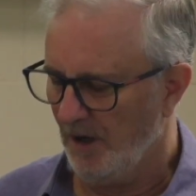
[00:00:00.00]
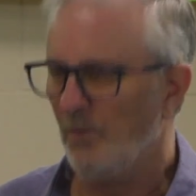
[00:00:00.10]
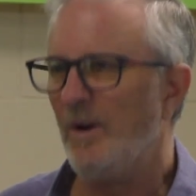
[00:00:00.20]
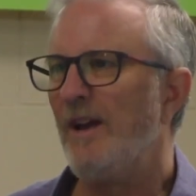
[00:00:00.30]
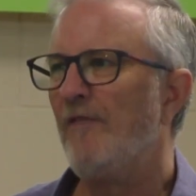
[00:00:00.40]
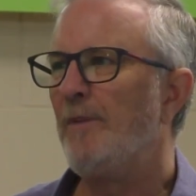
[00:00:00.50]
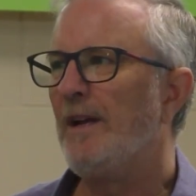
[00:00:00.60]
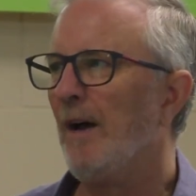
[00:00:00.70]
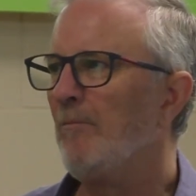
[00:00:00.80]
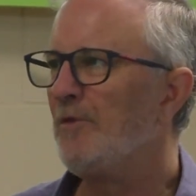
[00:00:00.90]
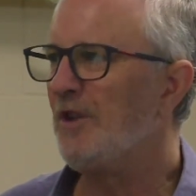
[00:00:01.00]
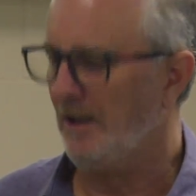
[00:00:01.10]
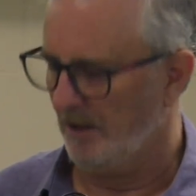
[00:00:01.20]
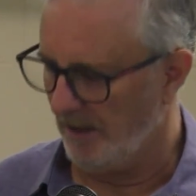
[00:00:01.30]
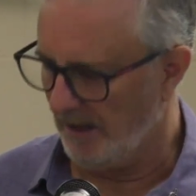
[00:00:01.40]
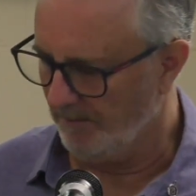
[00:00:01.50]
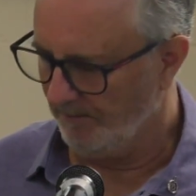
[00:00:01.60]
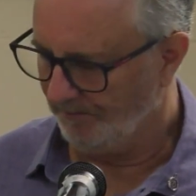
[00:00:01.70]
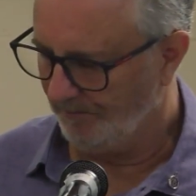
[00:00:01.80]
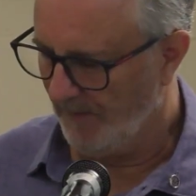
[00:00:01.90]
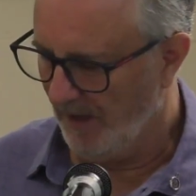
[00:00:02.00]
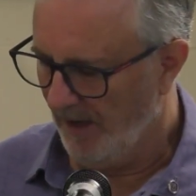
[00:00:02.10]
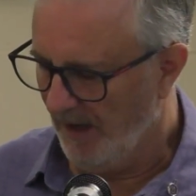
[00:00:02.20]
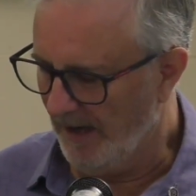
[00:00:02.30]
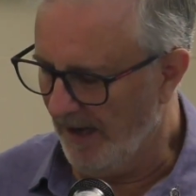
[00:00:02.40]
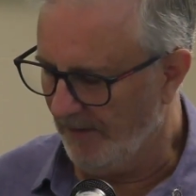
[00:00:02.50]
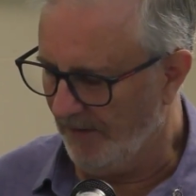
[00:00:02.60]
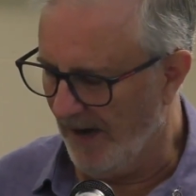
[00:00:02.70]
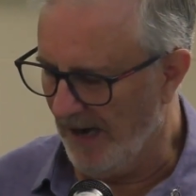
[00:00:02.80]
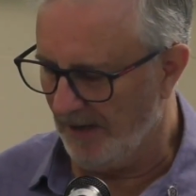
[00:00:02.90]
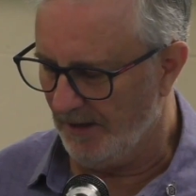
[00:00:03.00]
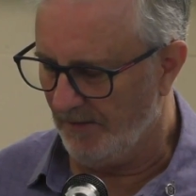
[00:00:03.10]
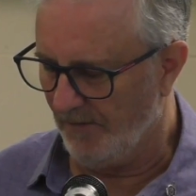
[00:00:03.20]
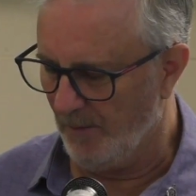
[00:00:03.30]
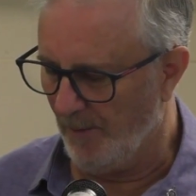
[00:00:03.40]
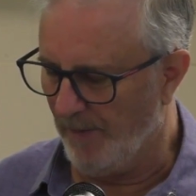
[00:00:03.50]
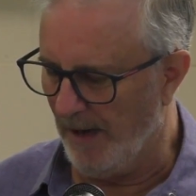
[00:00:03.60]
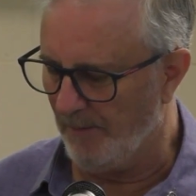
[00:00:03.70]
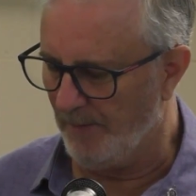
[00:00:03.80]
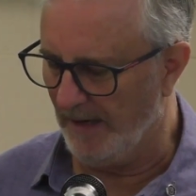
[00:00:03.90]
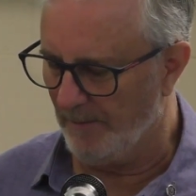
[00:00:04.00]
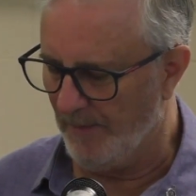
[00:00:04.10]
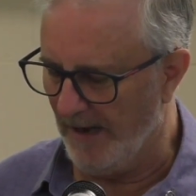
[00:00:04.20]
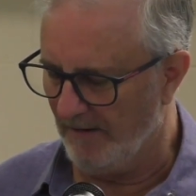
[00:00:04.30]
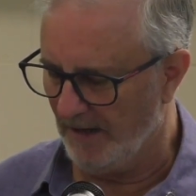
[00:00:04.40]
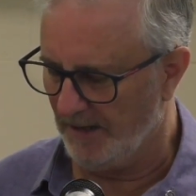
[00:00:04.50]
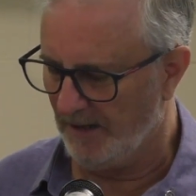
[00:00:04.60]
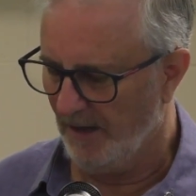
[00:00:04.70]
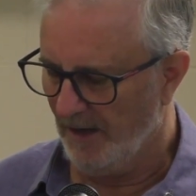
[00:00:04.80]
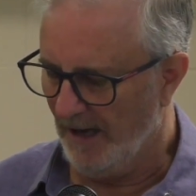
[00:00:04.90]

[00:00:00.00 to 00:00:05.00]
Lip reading: we have become gentler and have advanced from a barbarous